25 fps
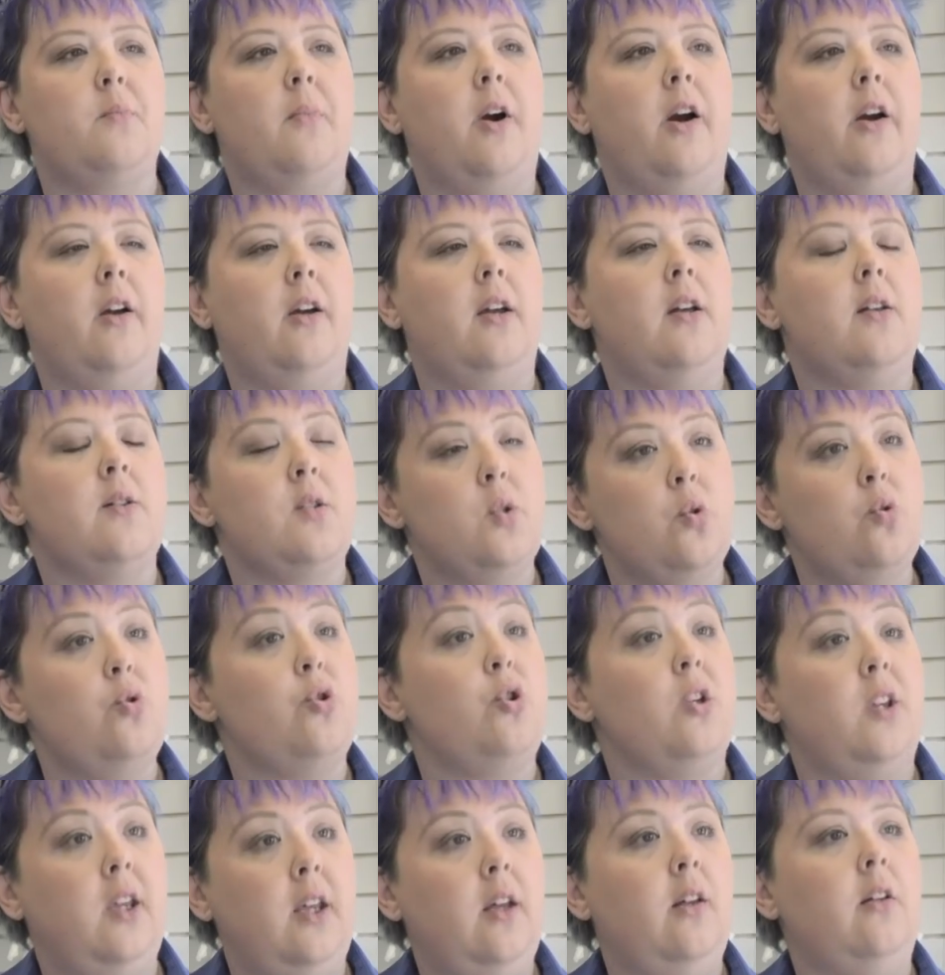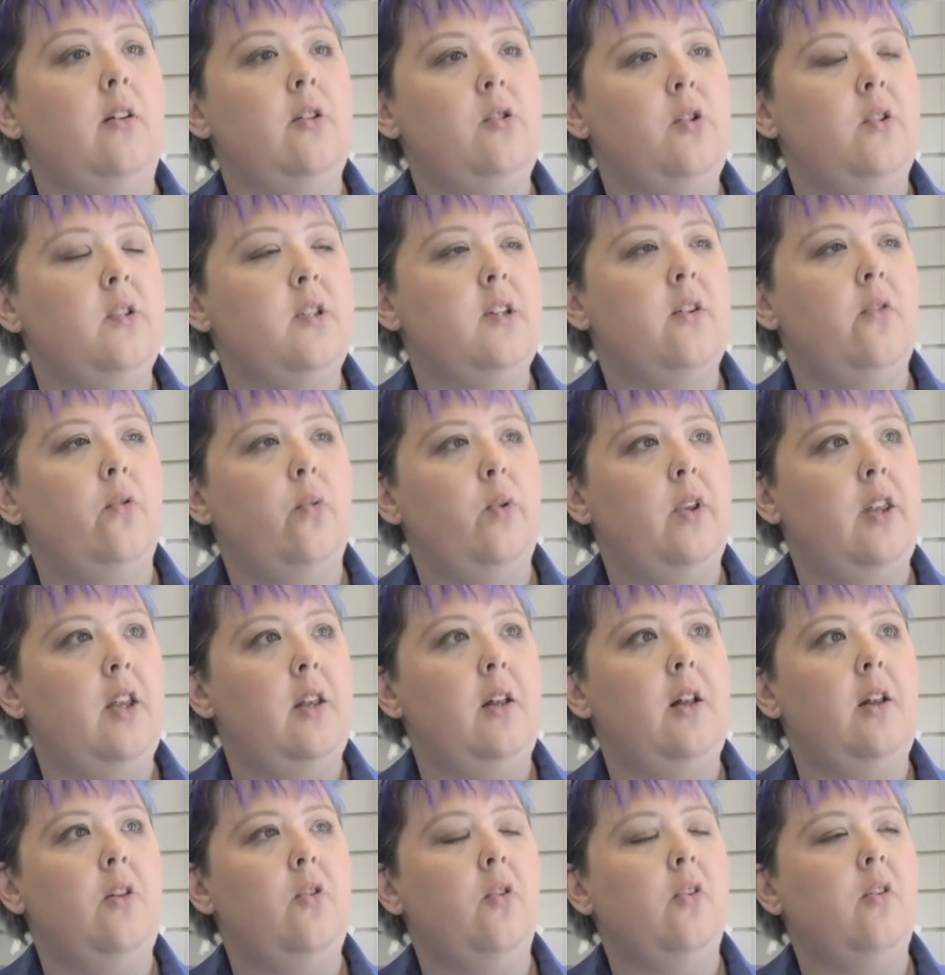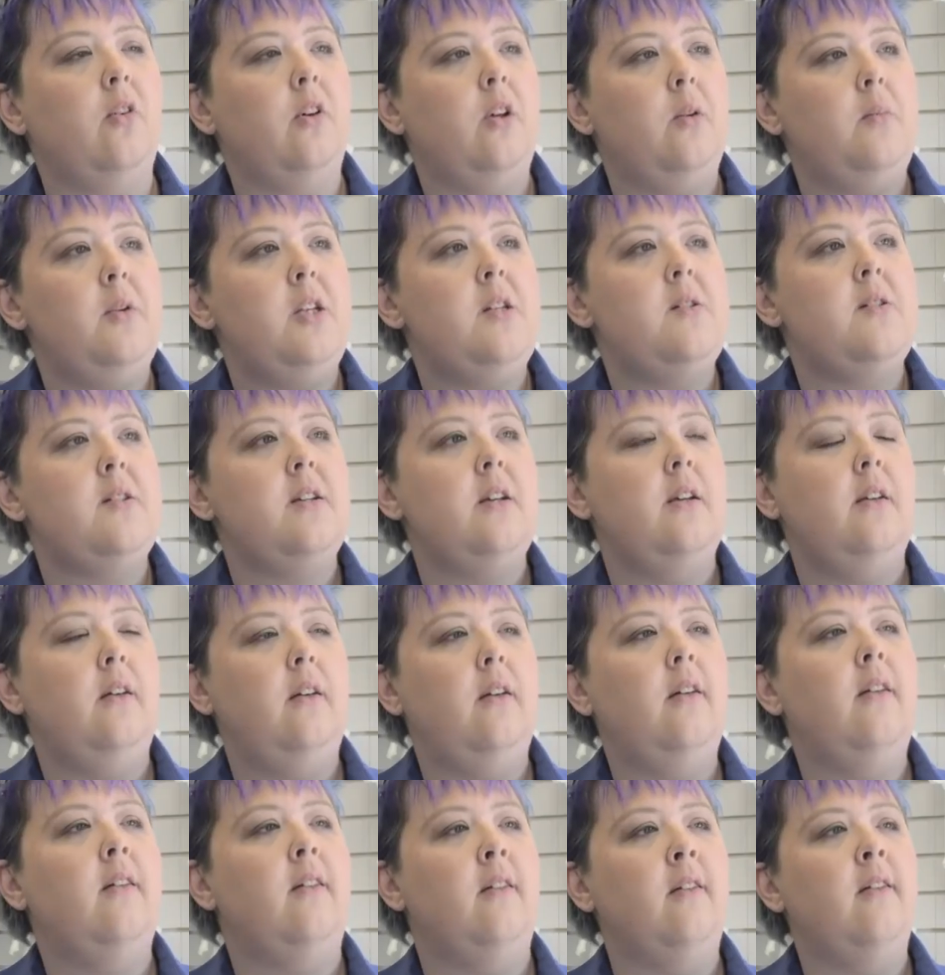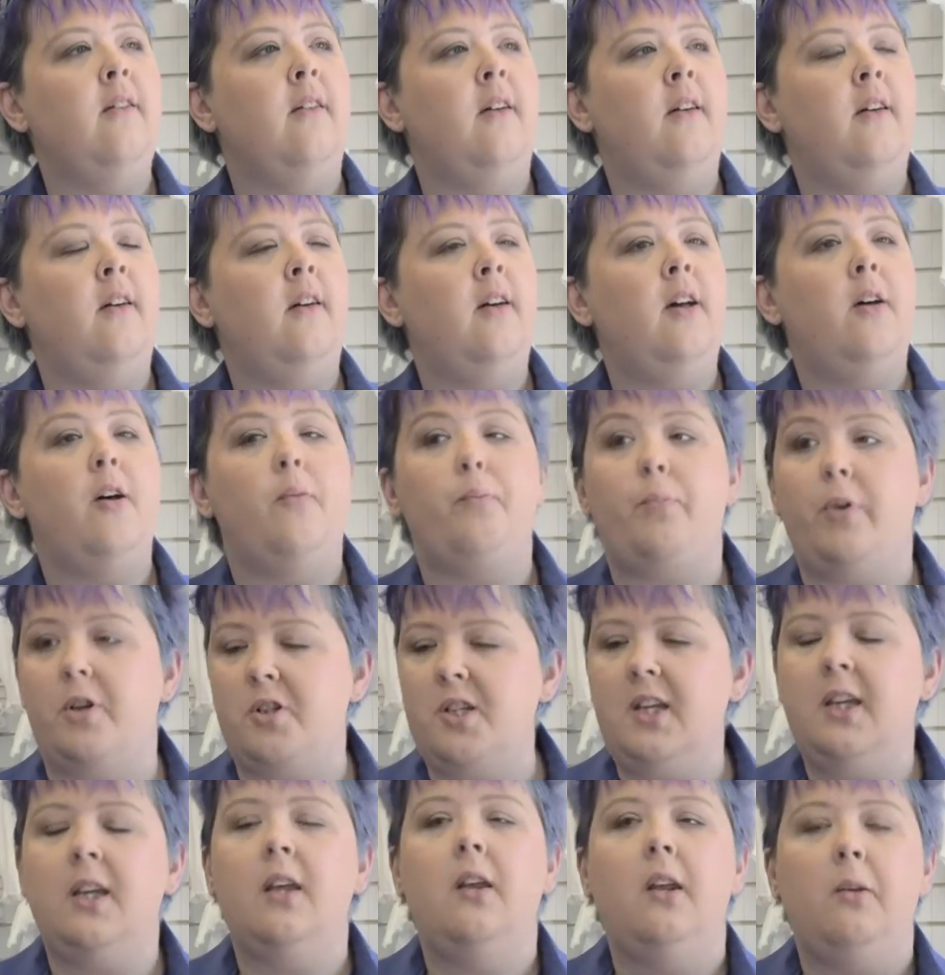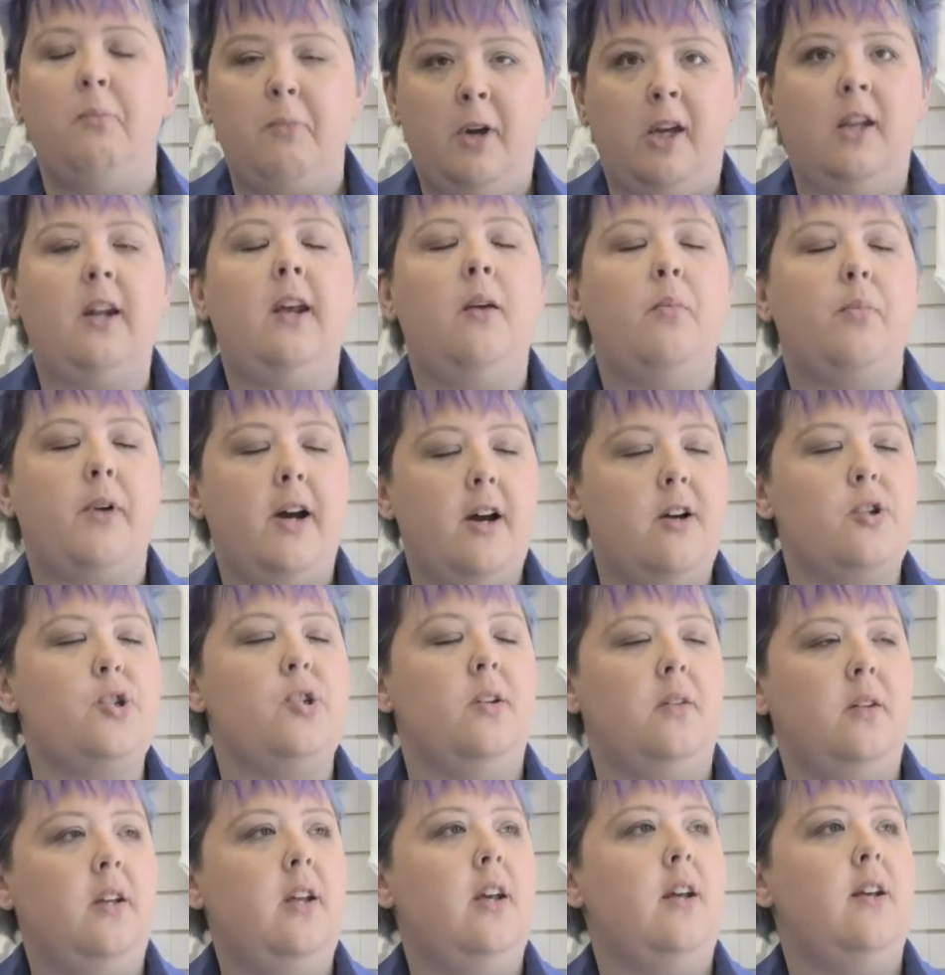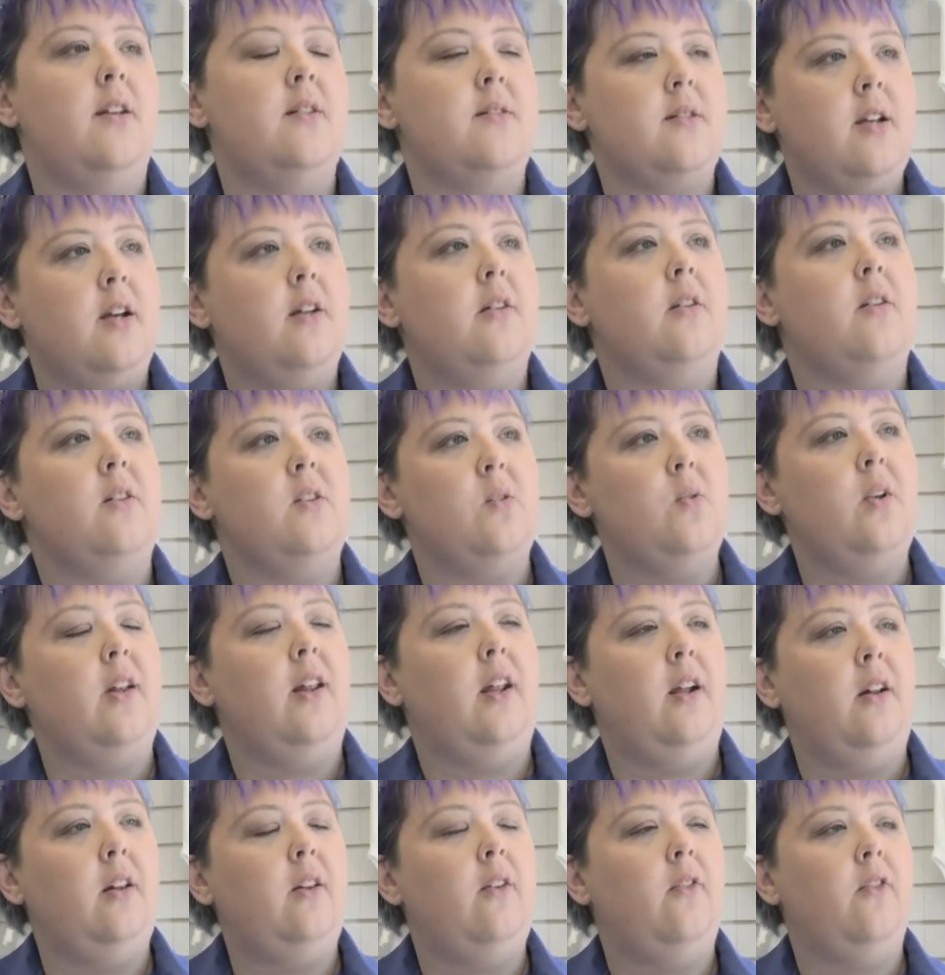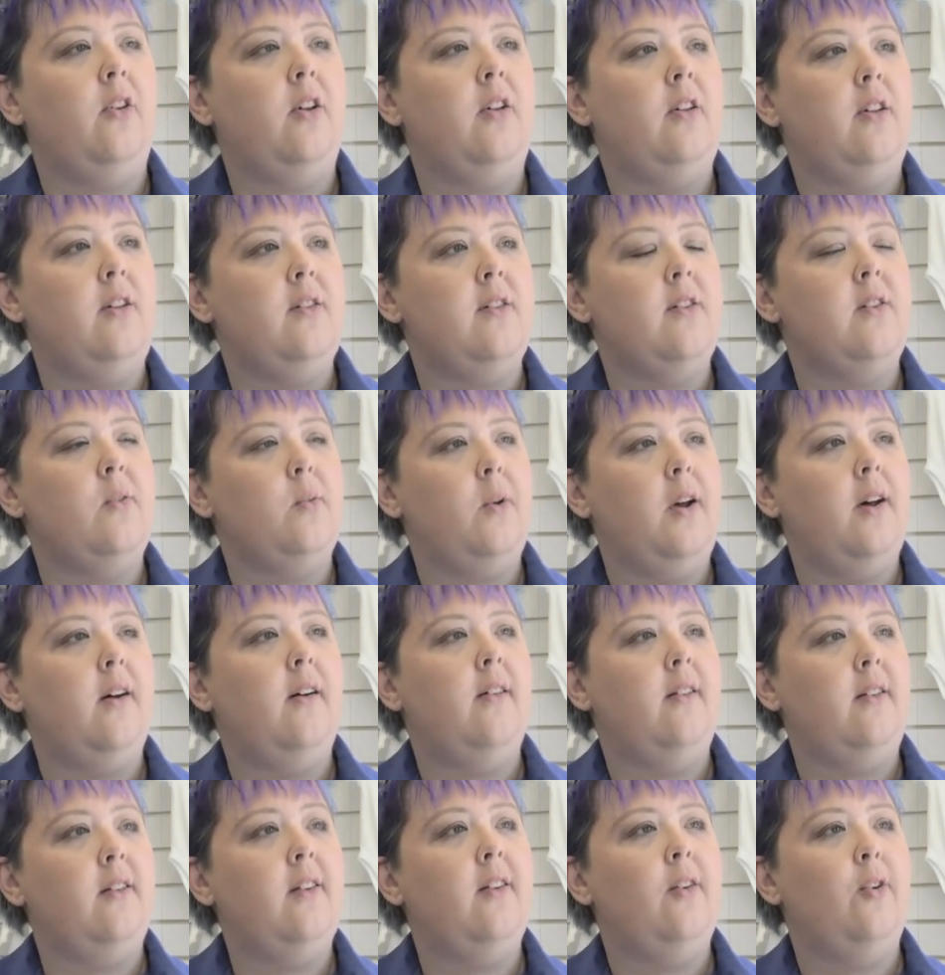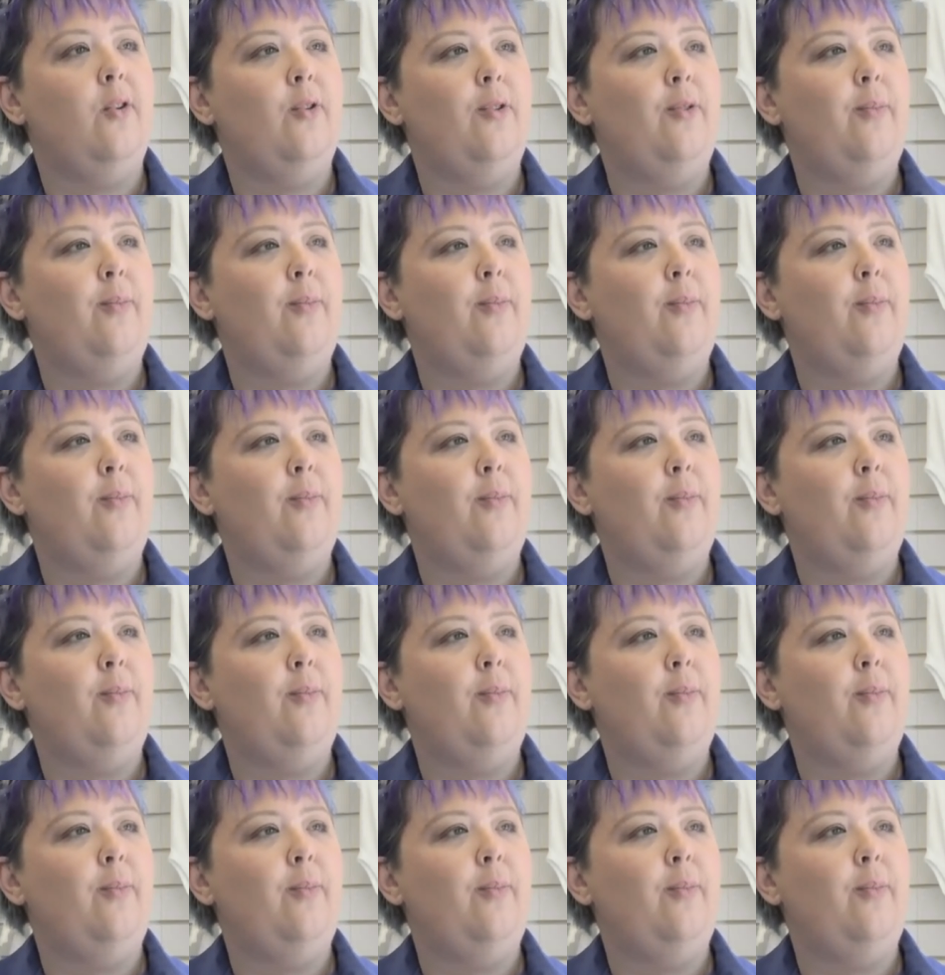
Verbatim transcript: the market socially inclusive within the local community. Particularly my great passion is adults with learning difficulties as well. So.